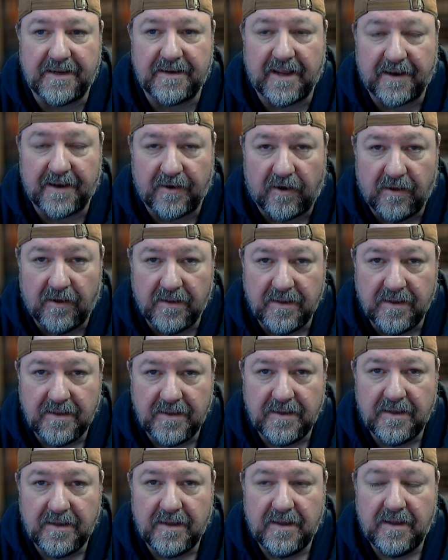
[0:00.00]
at all
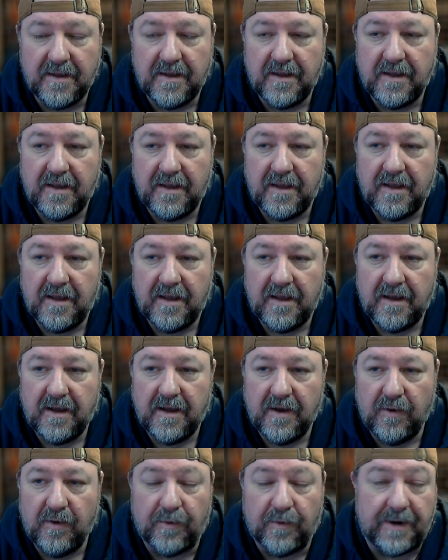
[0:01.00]

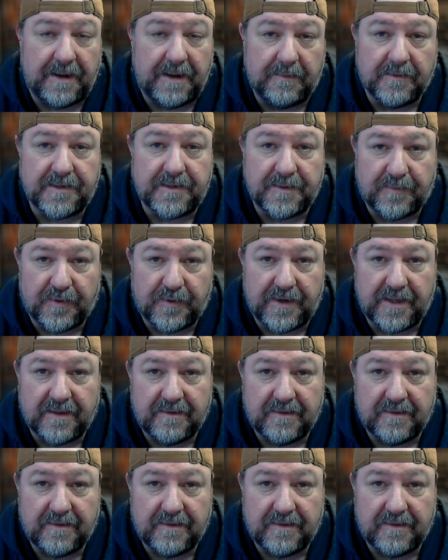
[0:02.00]
or able to breathe